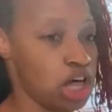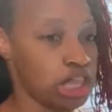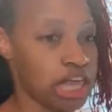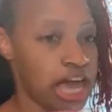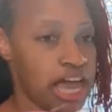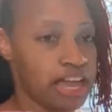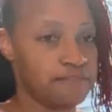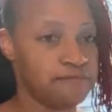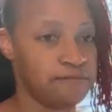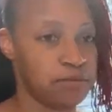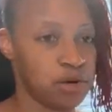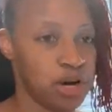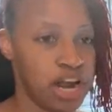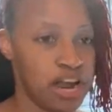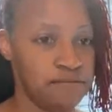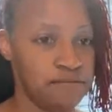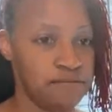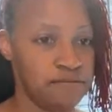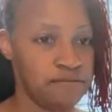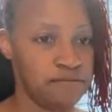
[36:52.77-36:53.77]
like
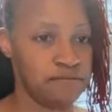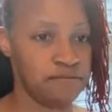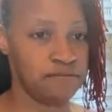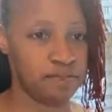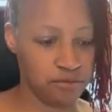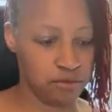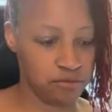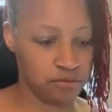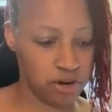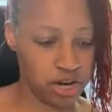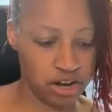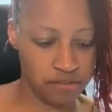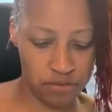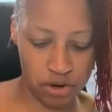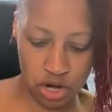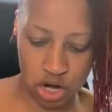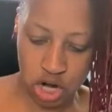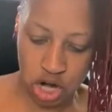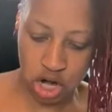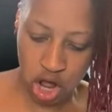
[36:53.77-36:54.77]
forever.
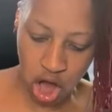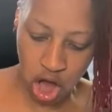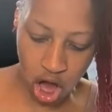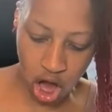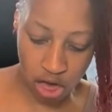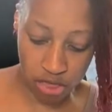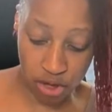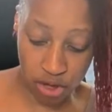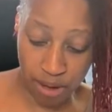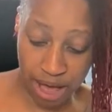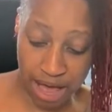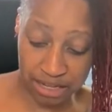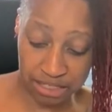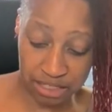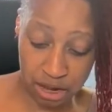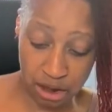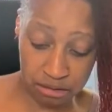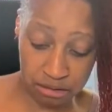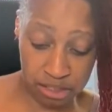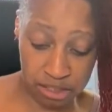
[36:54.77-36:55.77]
Although I
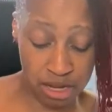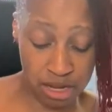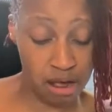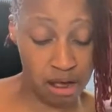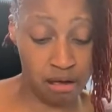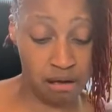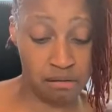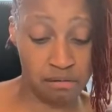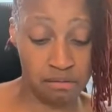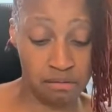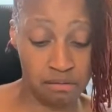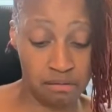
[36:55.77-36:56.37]
talk to y'all.